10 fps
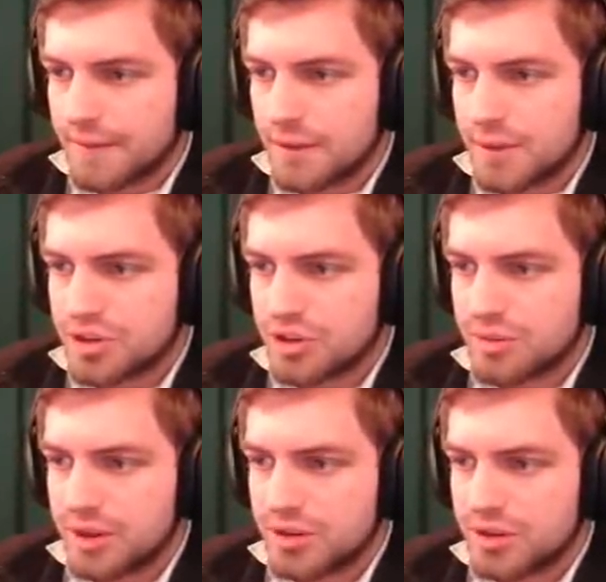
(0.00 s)
And make sure to
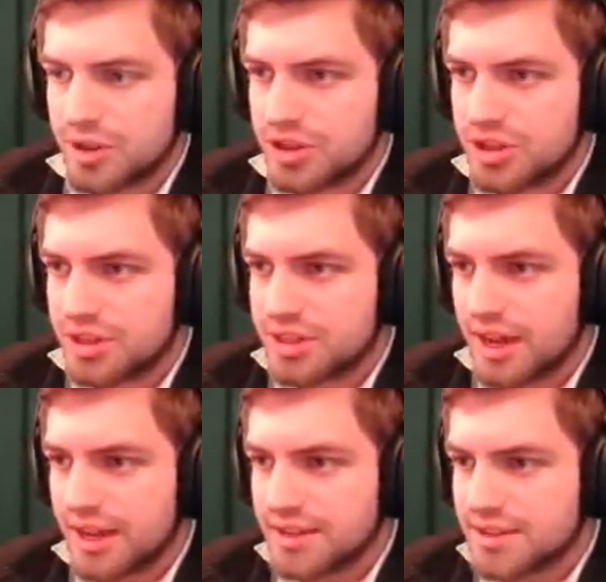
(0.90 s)
make that she
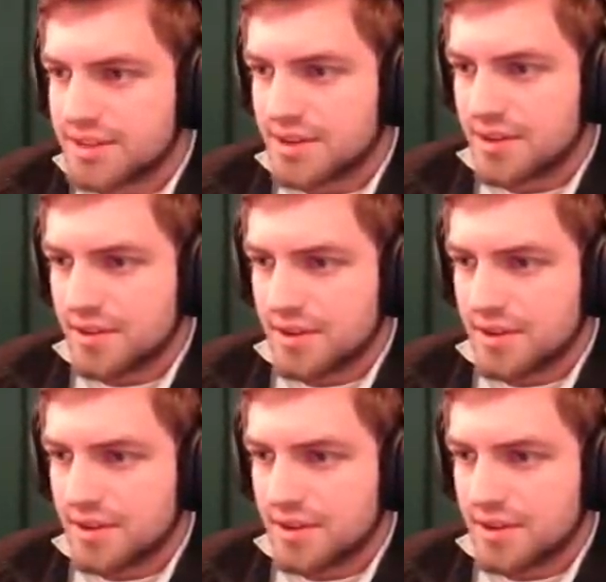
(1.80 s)
dies.